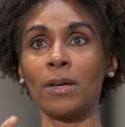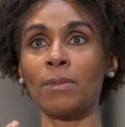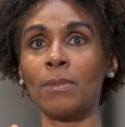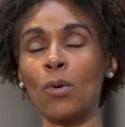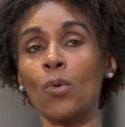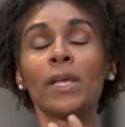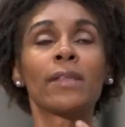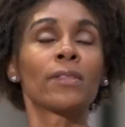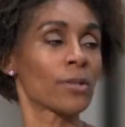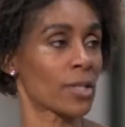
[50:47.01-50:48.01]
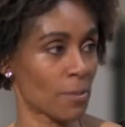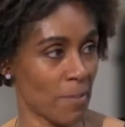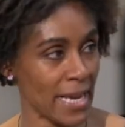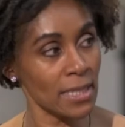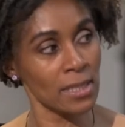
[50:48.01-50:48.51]
uh, owning their
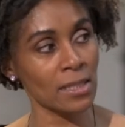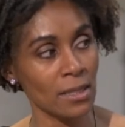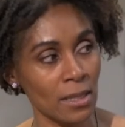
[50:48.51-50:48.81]
space.